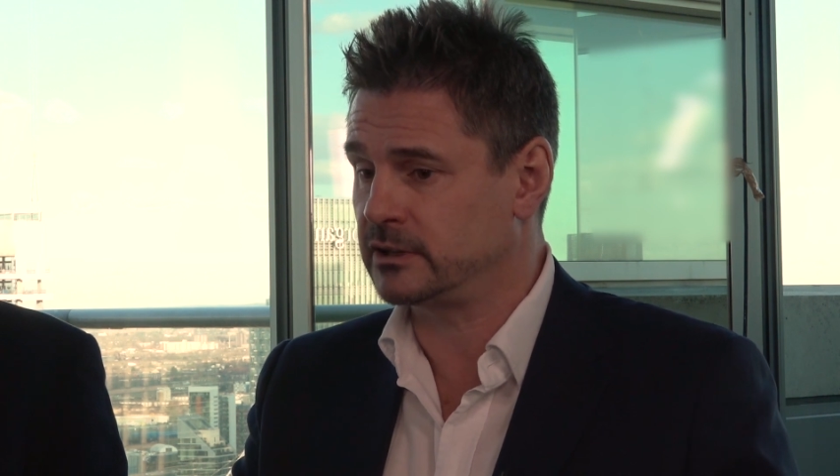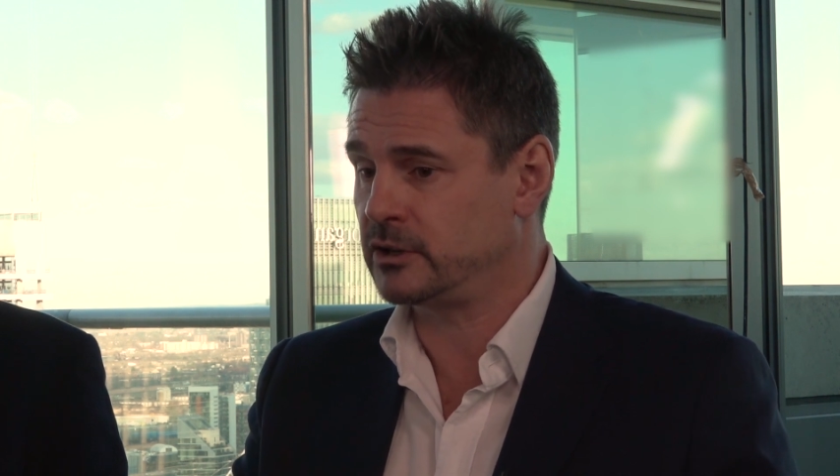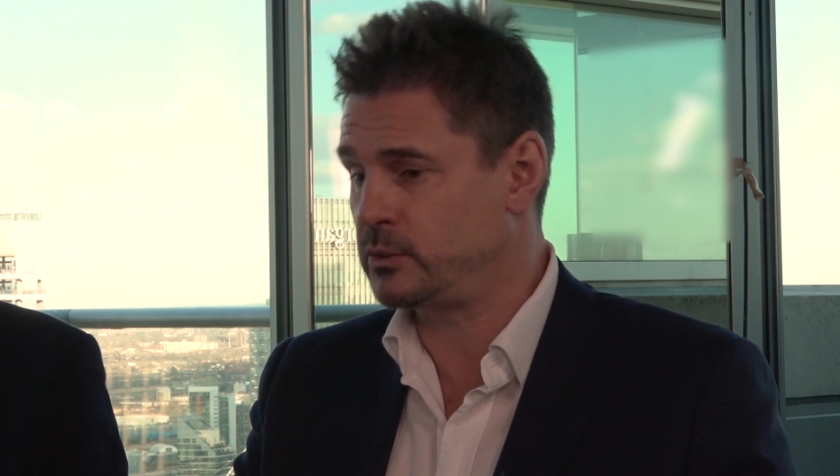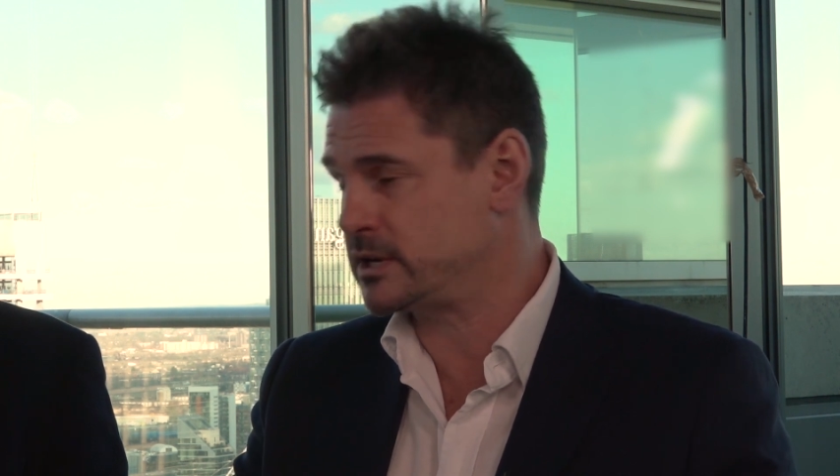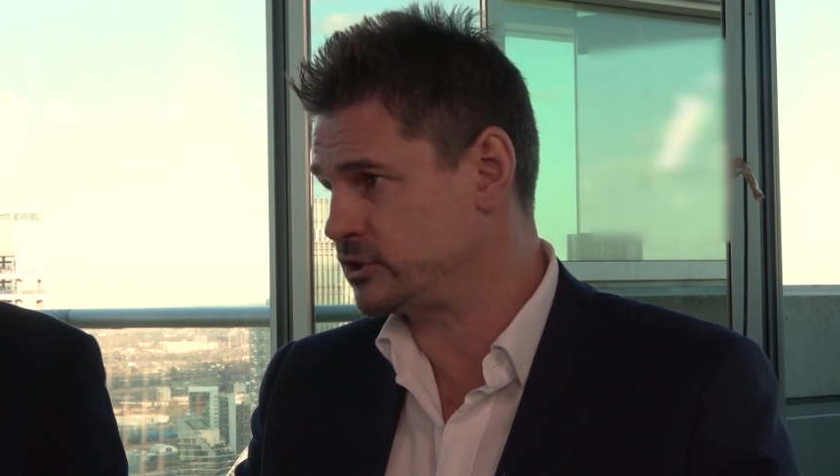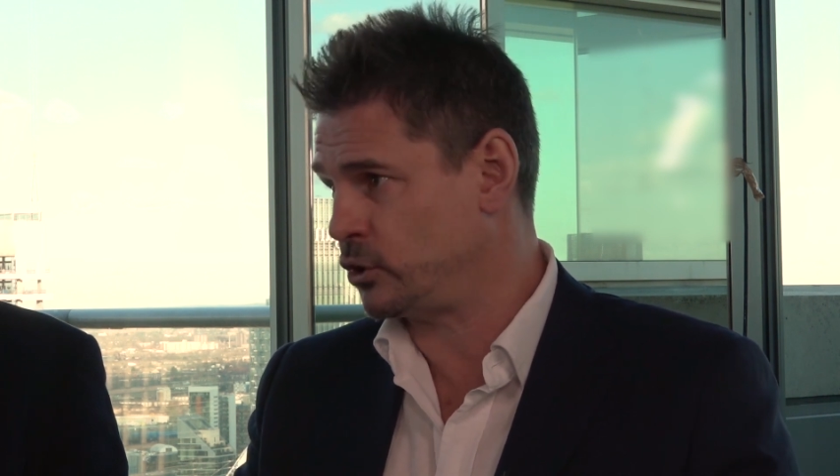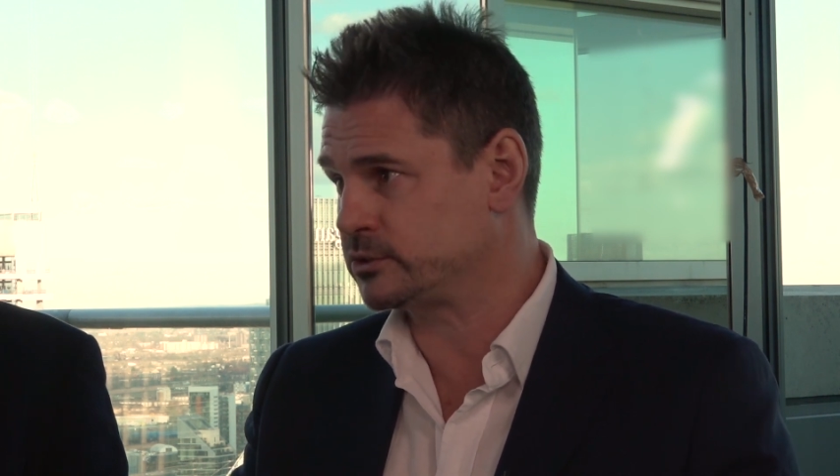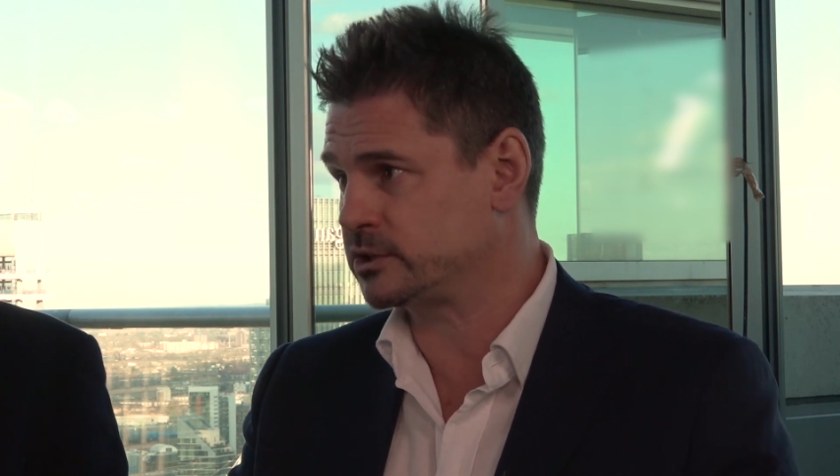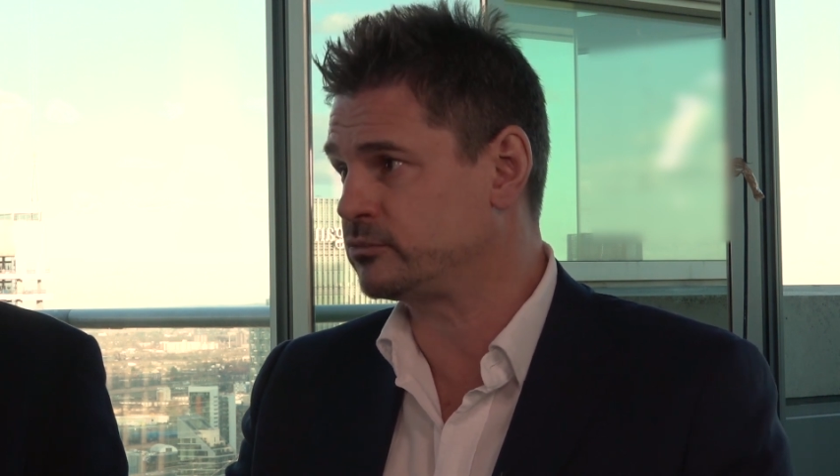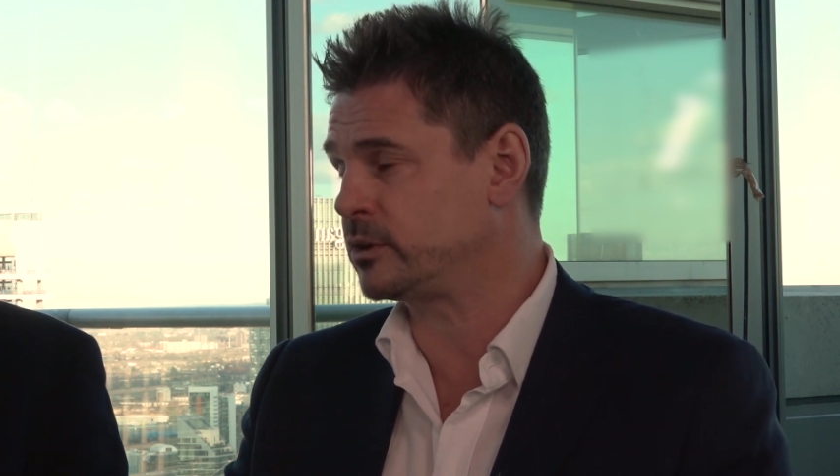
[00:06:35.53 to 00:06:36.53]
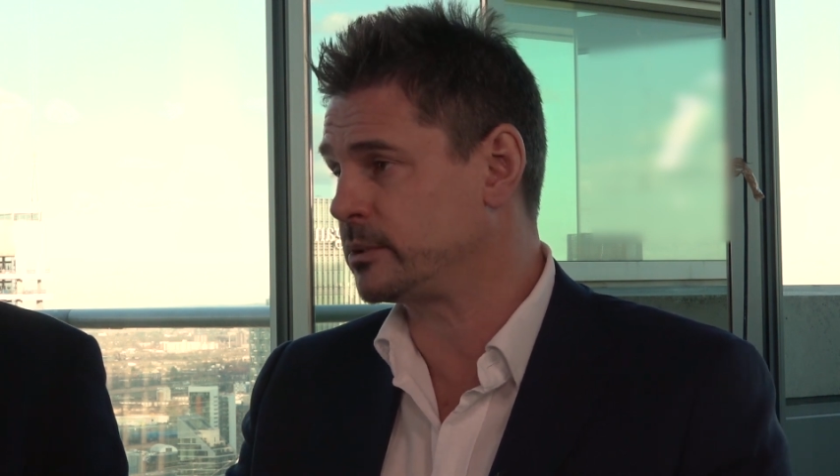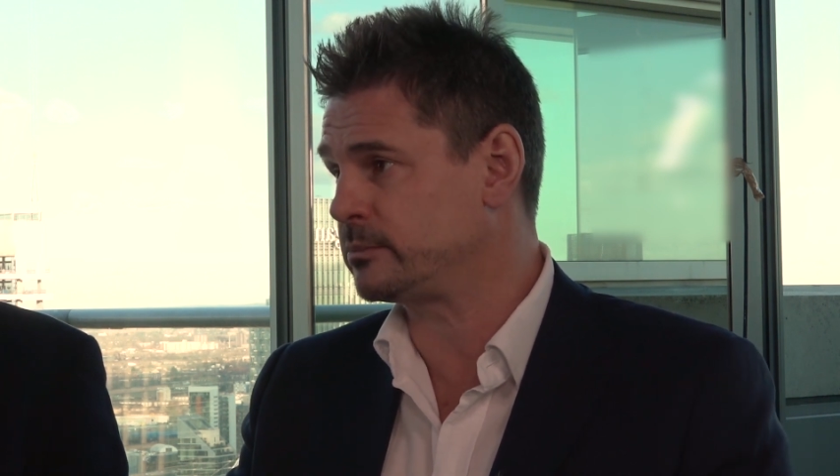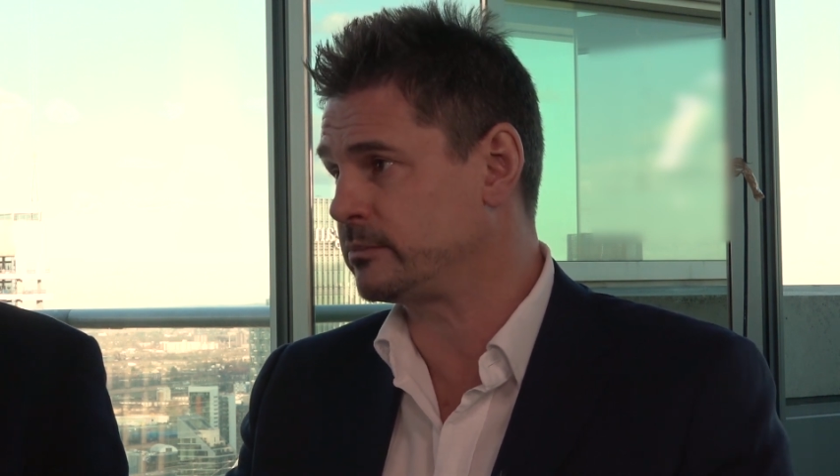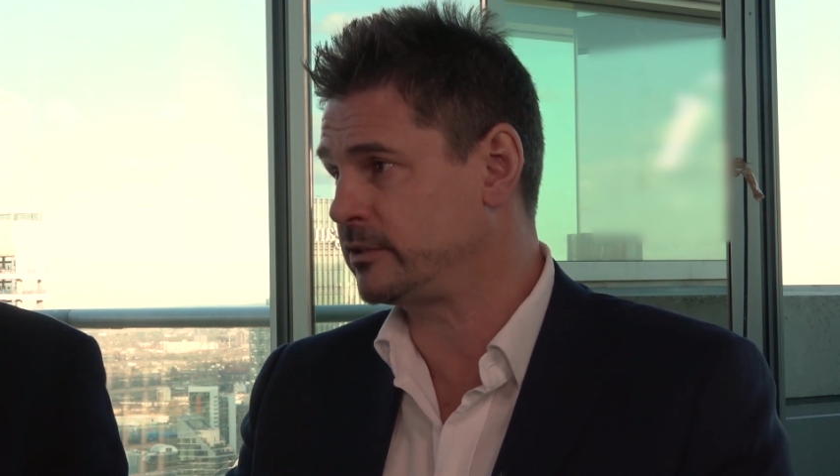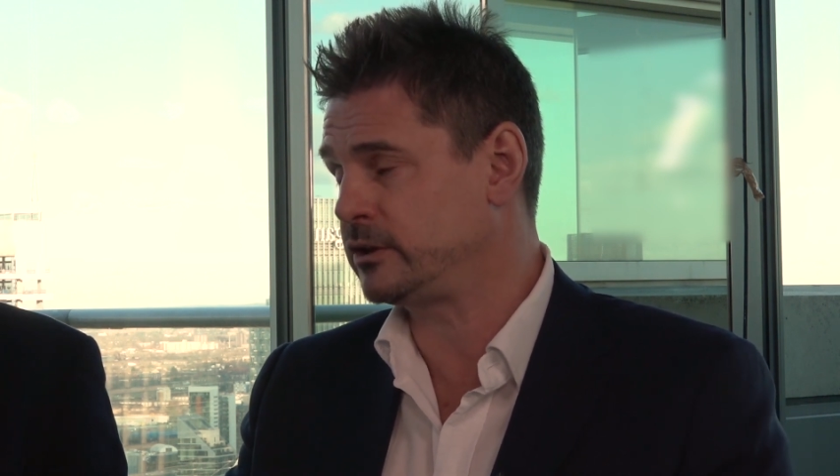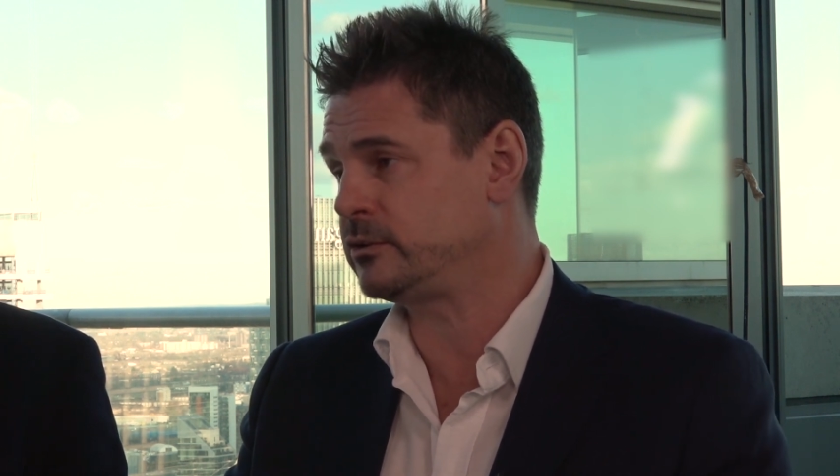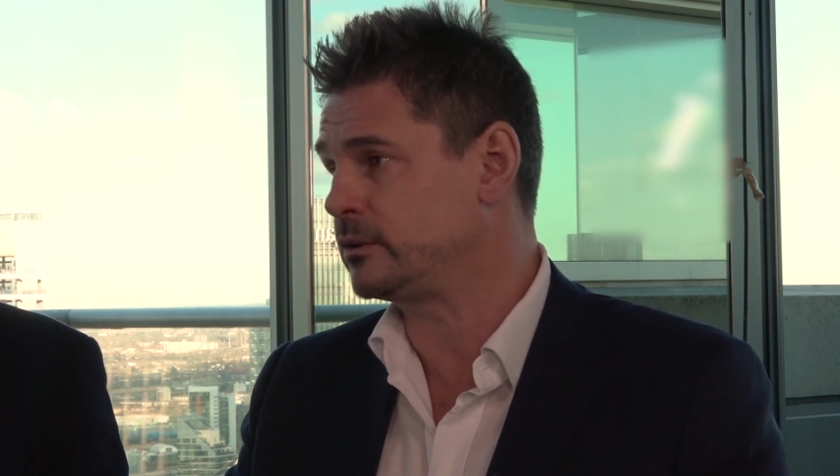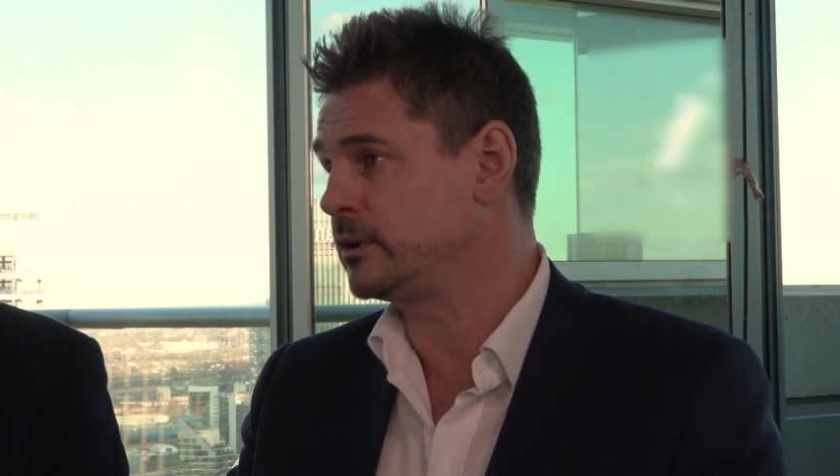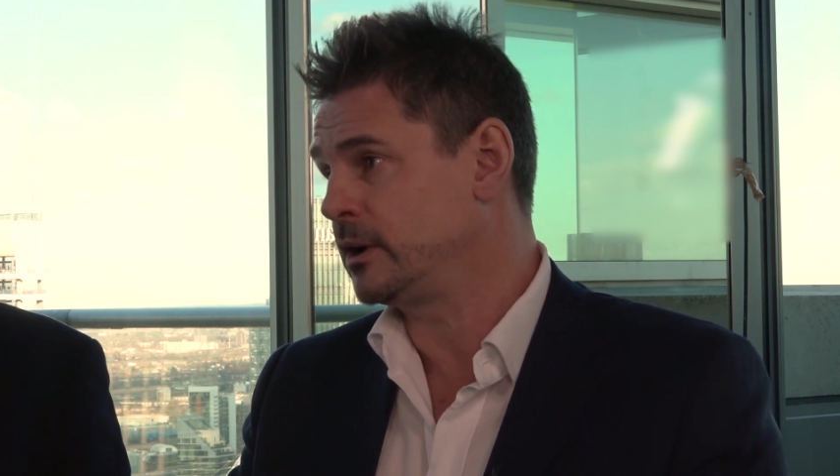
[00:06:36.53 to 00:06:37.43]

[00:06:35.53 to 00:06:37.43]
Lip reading: who has the opposite problem that you do.